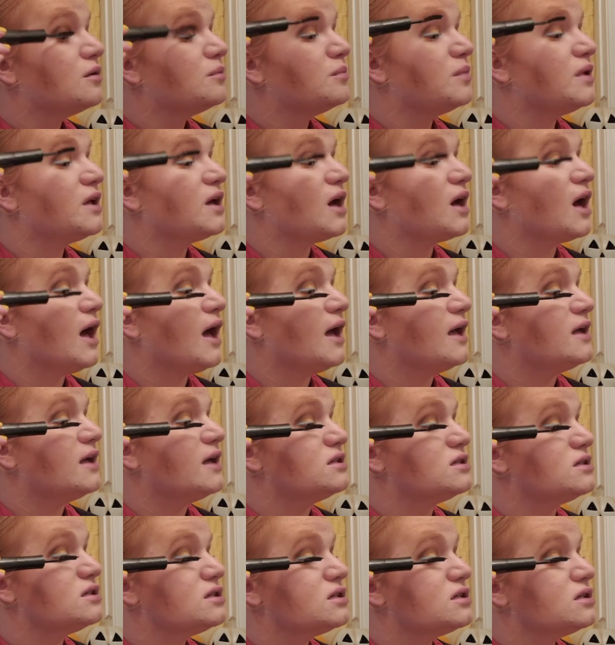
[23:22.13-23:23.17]
be
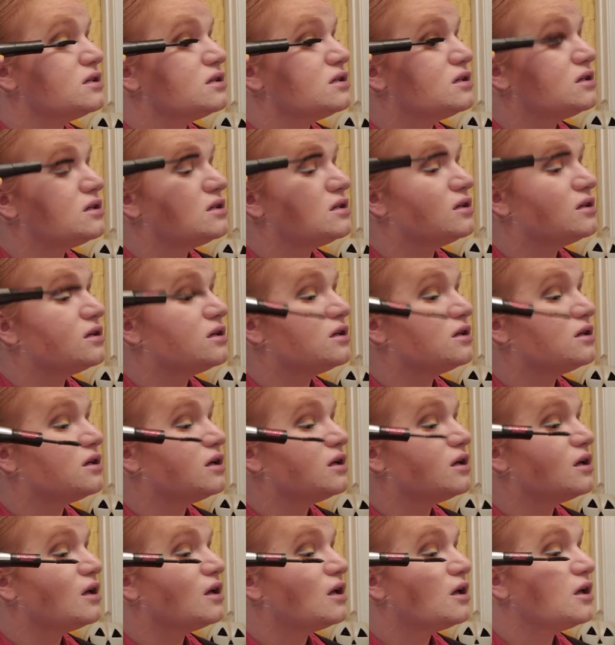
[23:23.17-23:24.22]
kind.
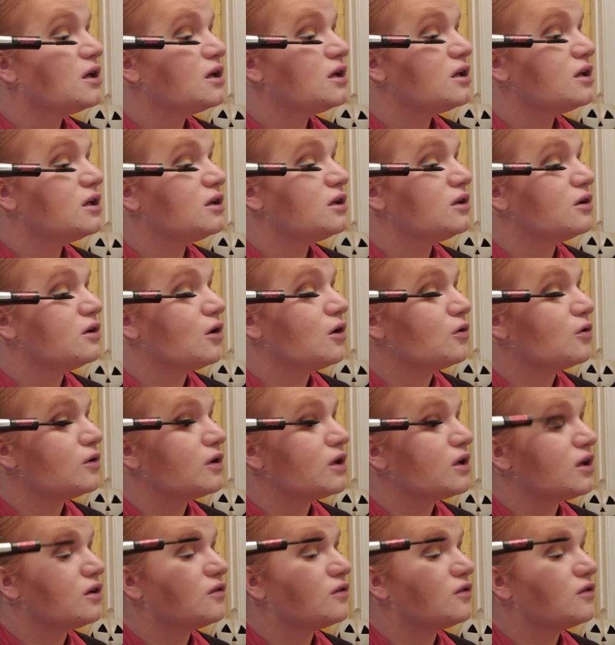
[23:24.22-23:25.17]
You know,